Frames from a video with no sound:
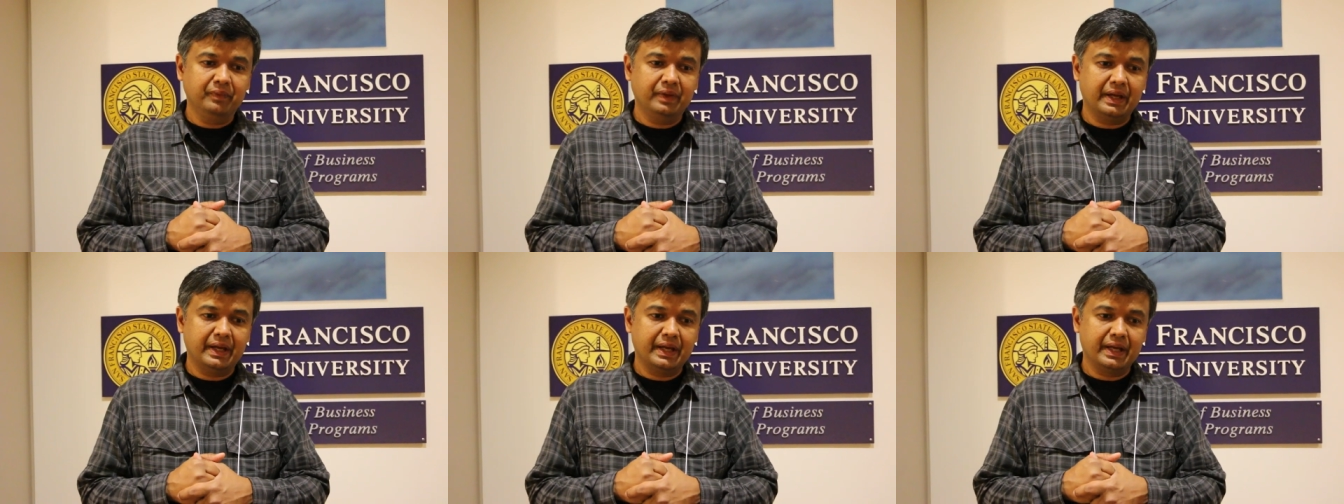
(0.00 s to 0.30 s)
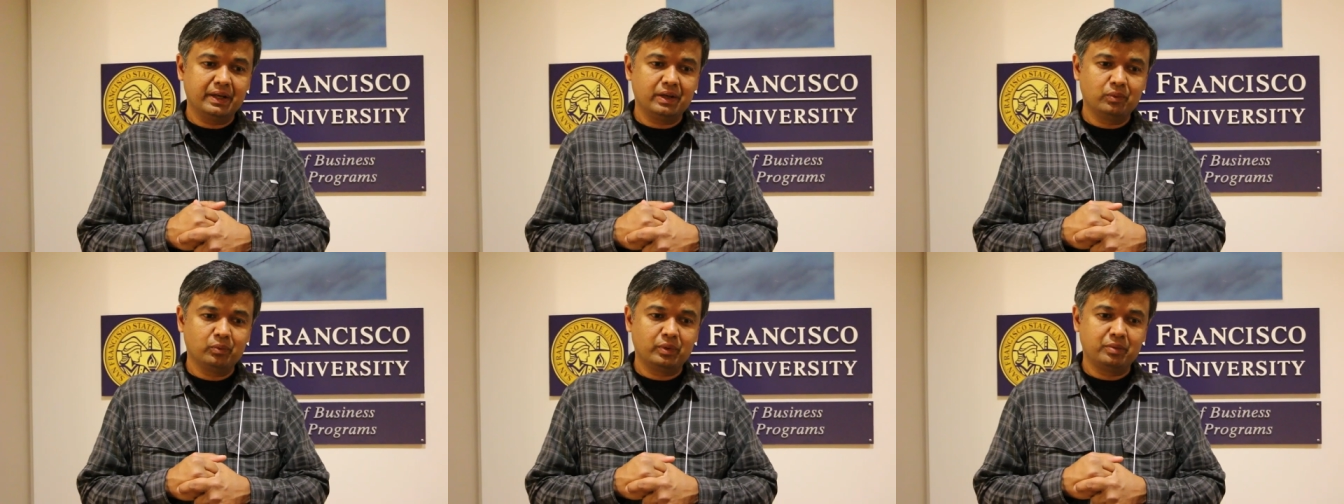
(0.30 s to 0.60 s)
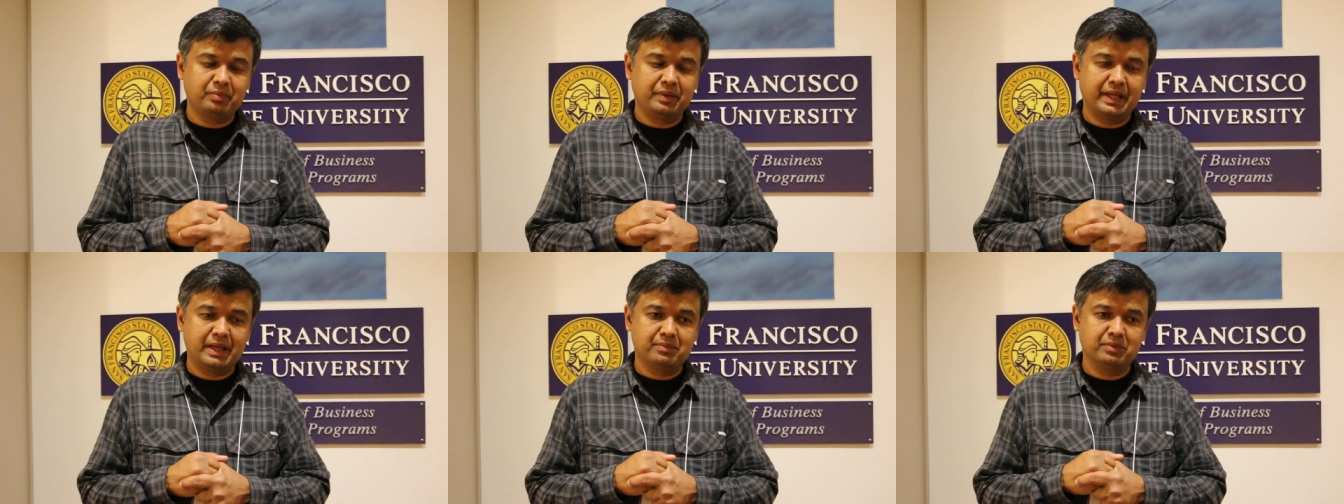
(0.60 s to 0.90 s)
And
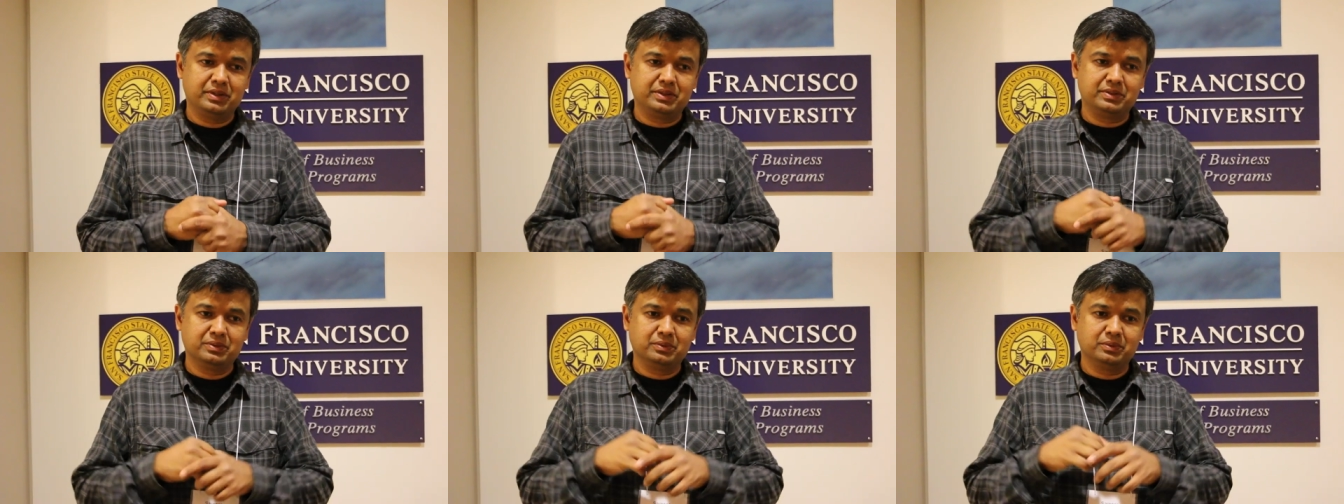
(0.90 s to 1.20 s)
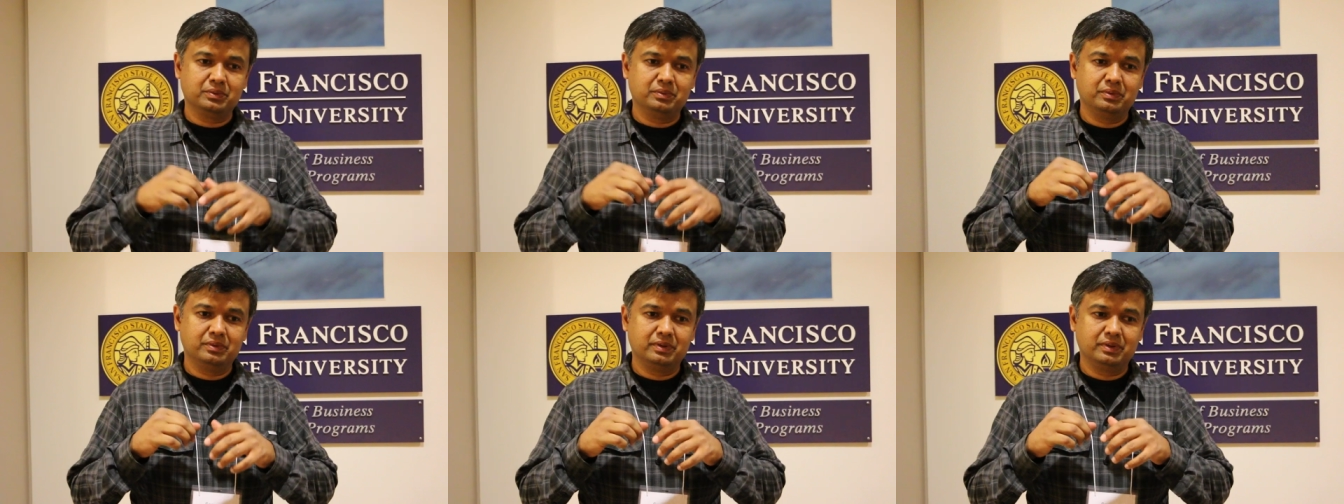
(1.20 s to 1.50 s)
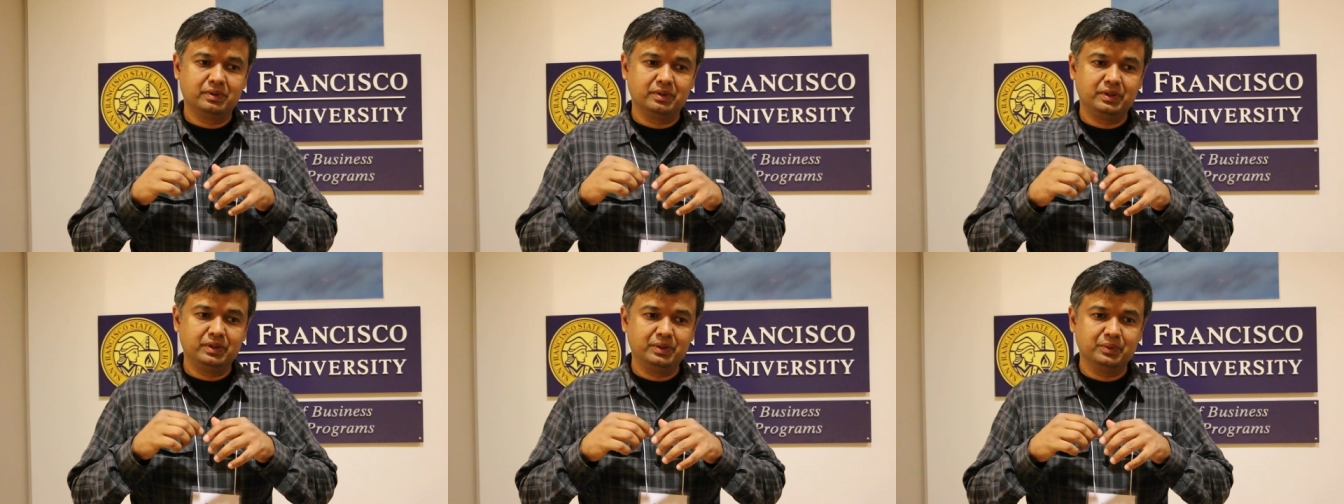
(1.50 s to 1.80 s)
we've been able to
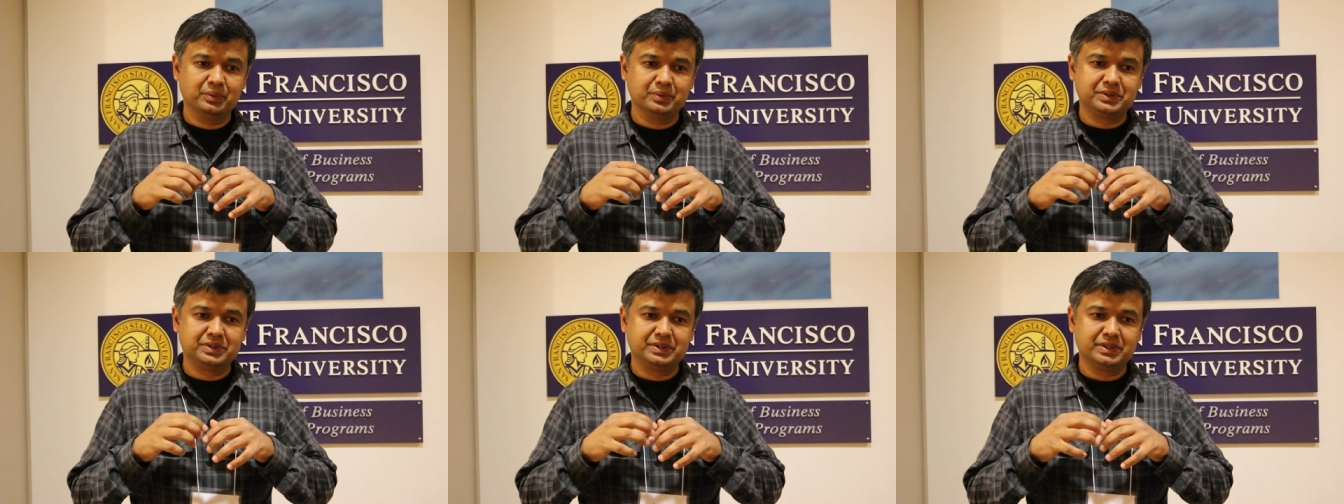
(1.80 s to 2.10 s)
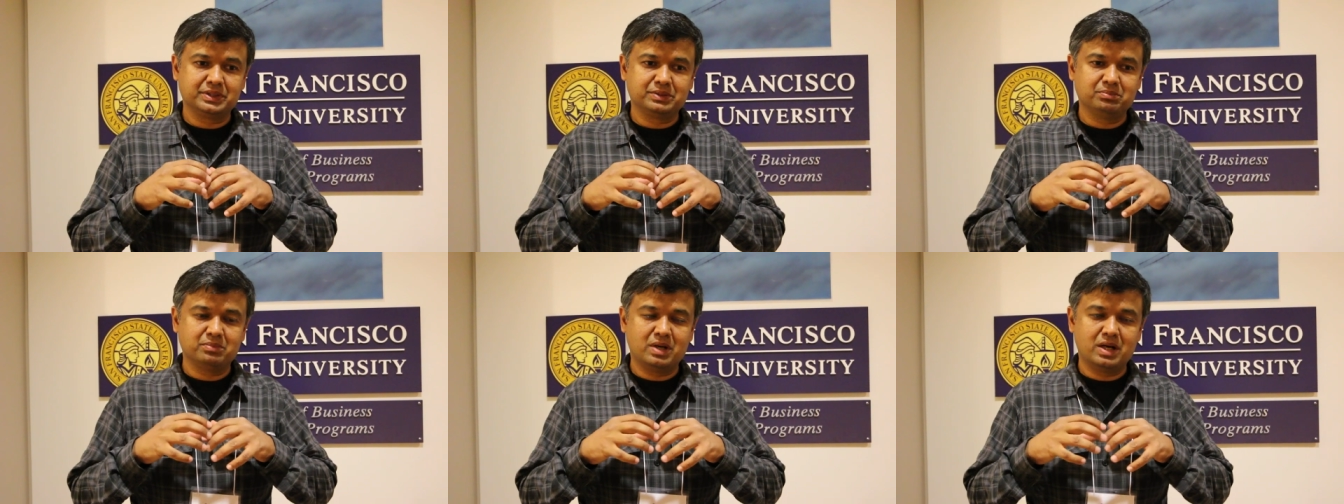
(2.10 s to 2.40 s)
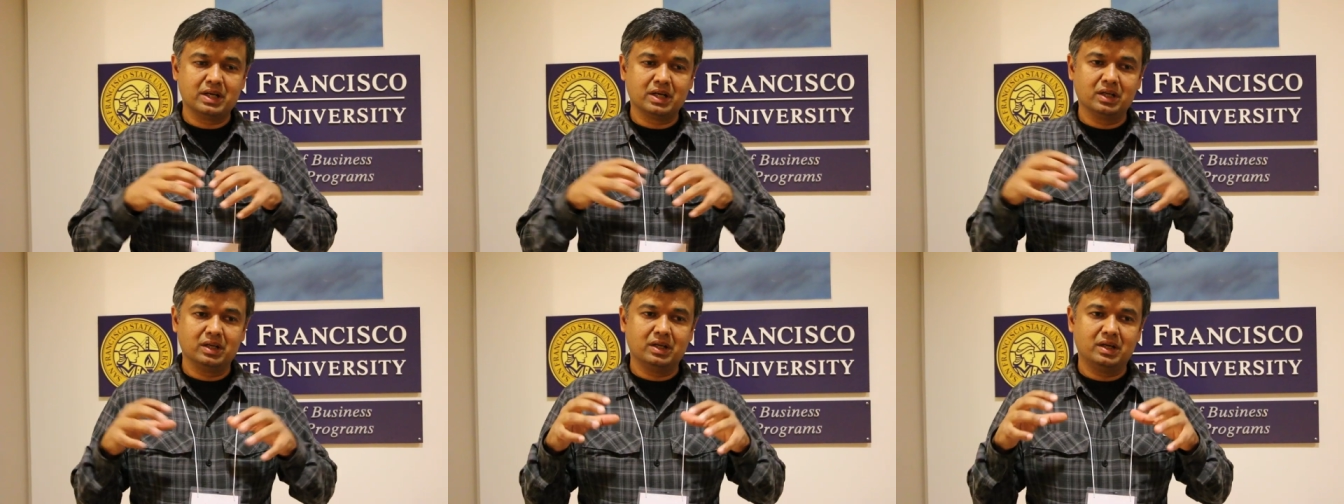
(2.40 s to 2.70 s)
use this
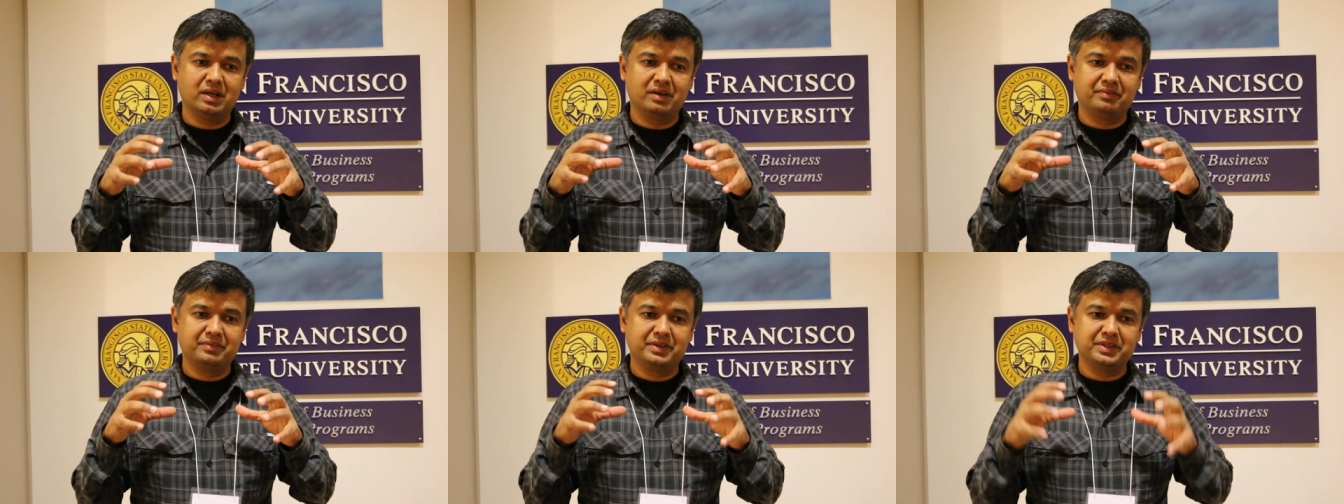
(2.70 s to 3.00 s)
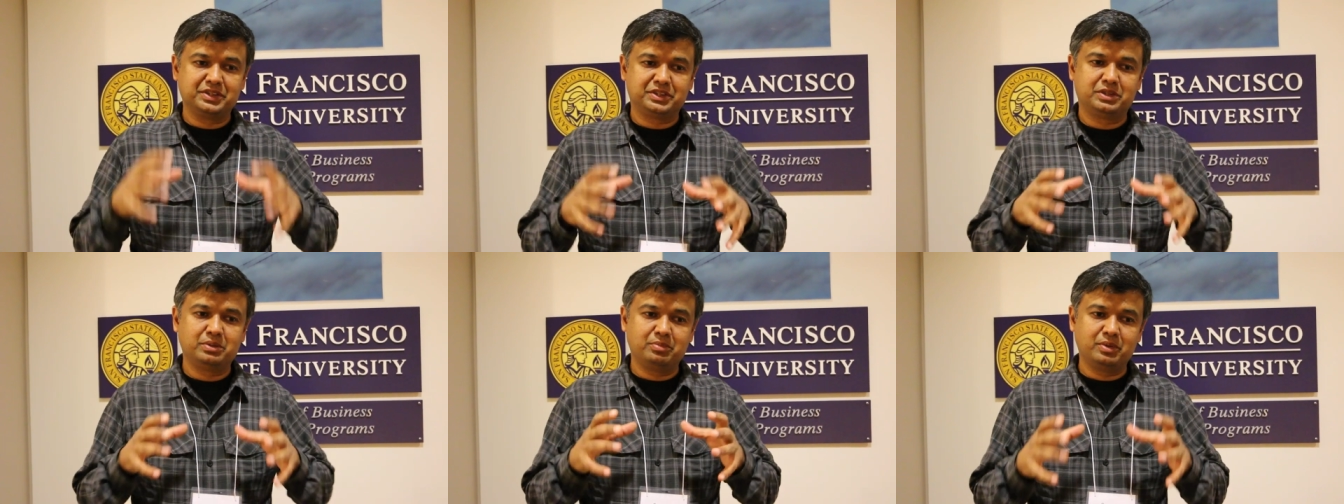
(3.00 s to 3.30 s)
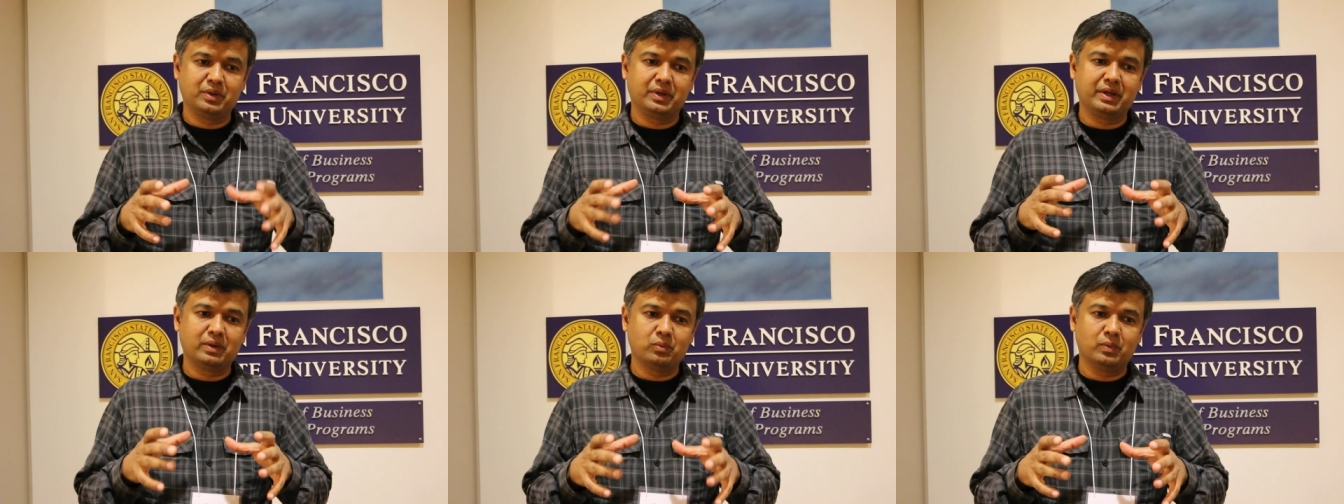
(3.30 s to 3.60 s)
model of
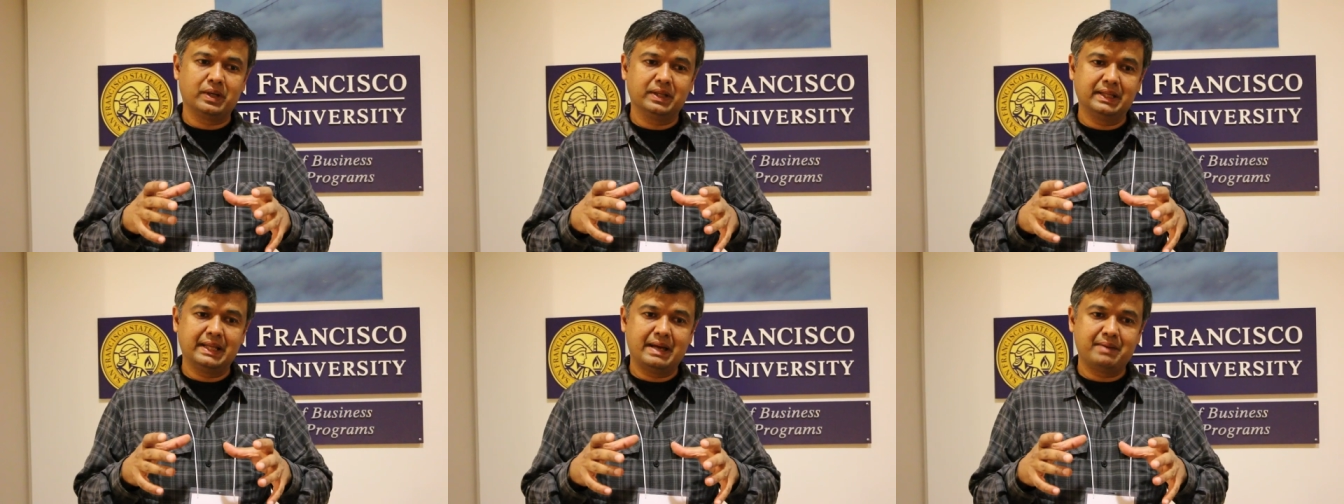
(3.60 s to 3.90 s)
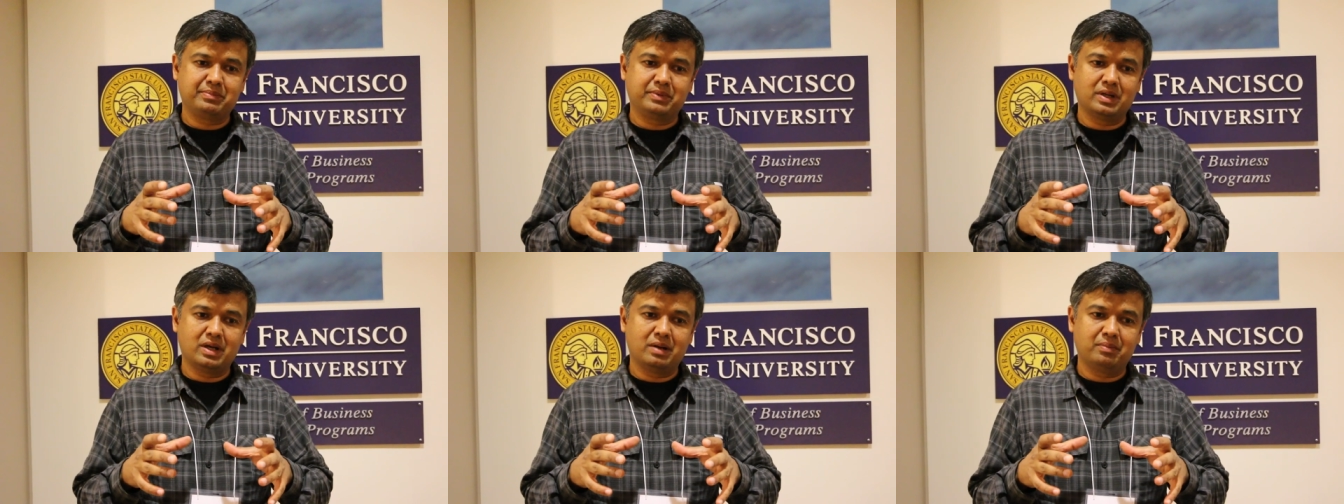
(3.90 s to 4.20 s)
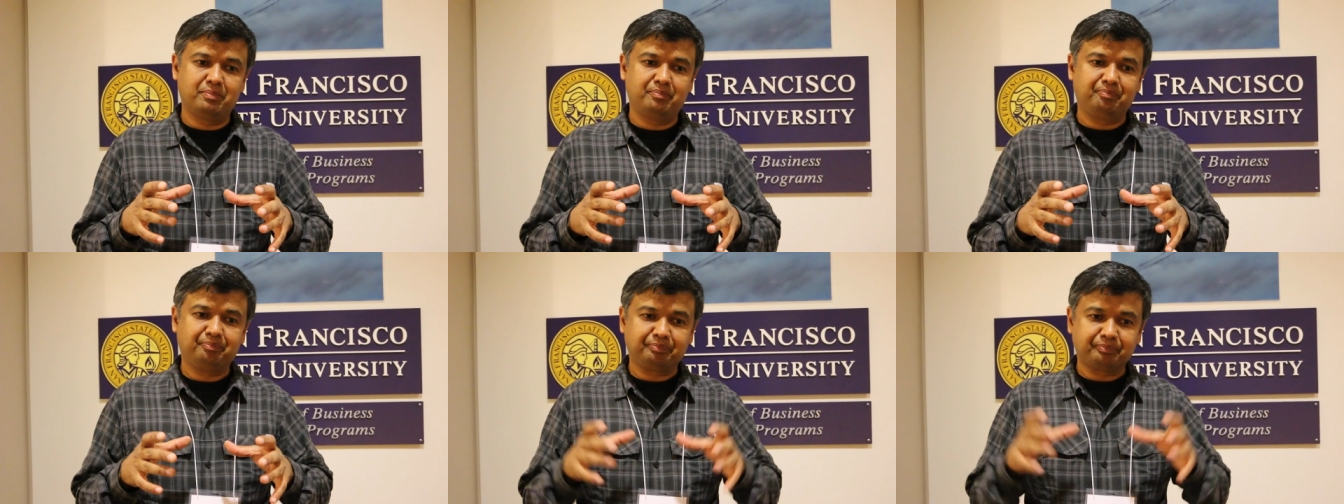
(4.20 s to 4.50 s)
distributing one
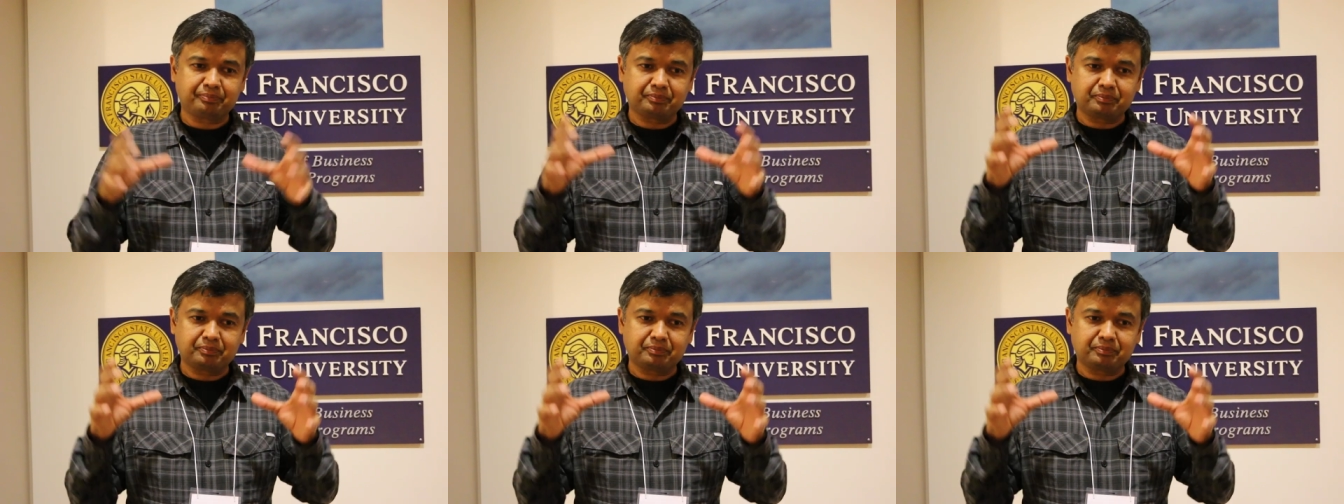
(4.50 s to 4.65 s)
laptop